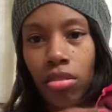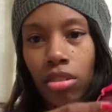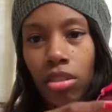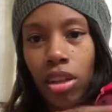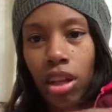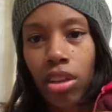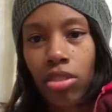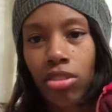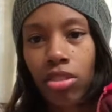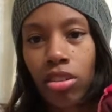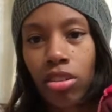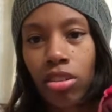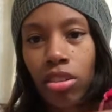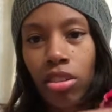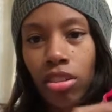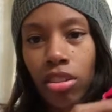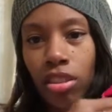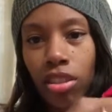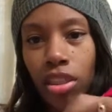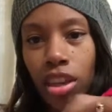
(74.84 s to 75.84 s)
Nice color,
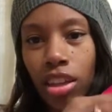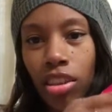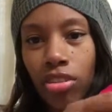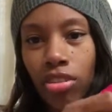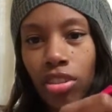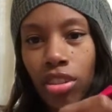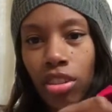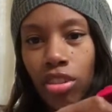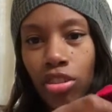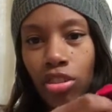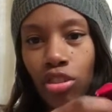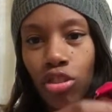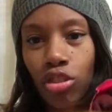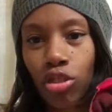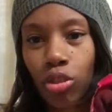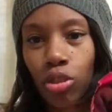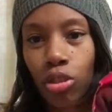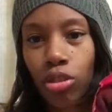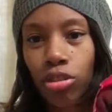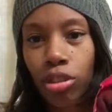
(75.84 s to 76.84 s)
and that's a little
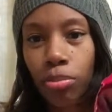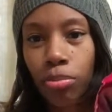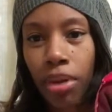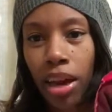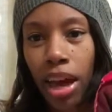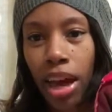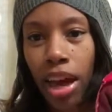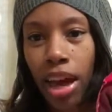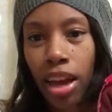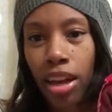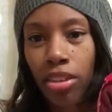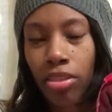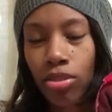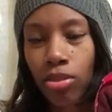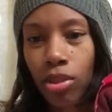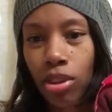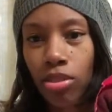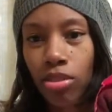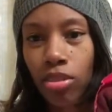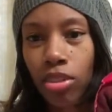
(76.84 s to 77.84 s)
jewelry bag.
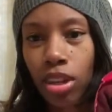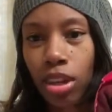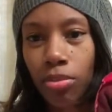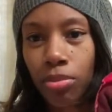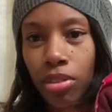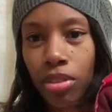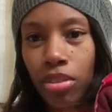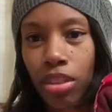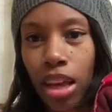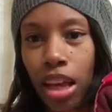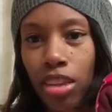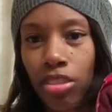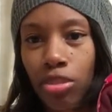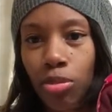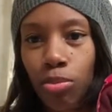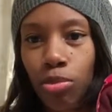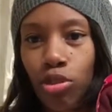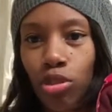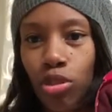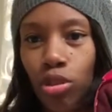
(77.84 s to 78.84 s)
So I see I must got
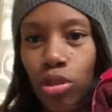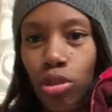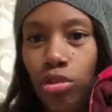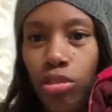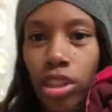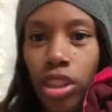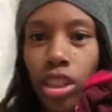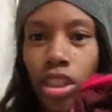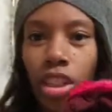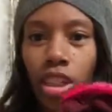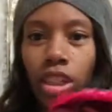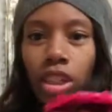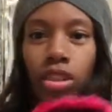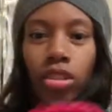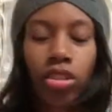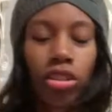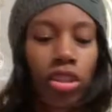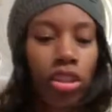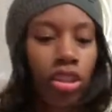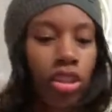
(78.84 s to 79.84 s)
some jewelry in
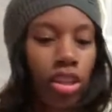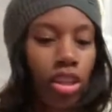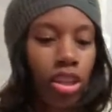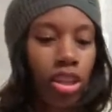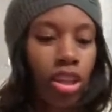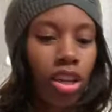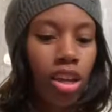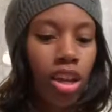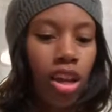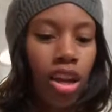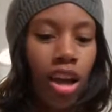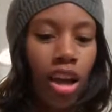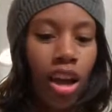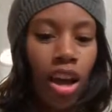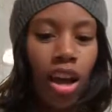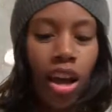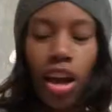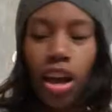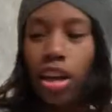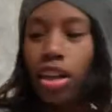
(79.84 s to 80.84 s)
here.
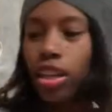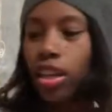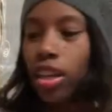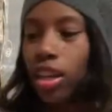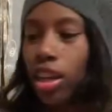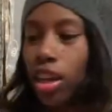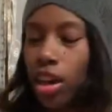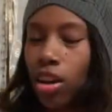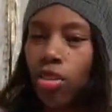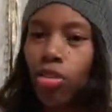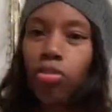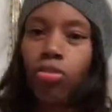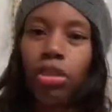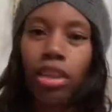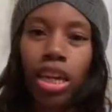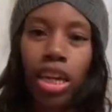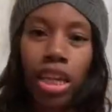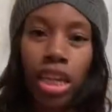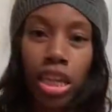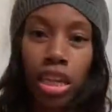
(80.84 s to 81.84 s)
Now,
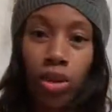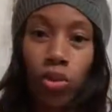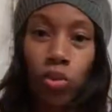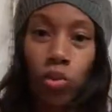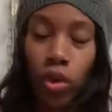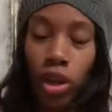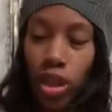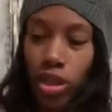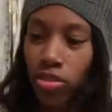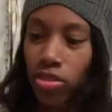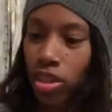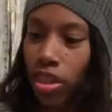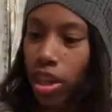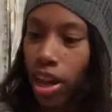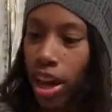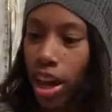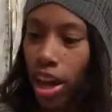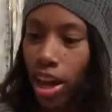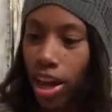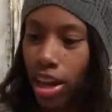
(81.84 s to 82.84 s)
Nadine West and
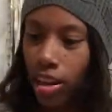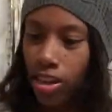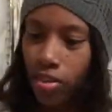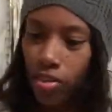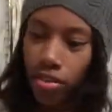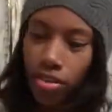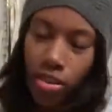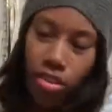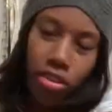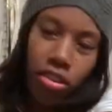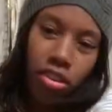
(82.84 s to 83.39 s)
I have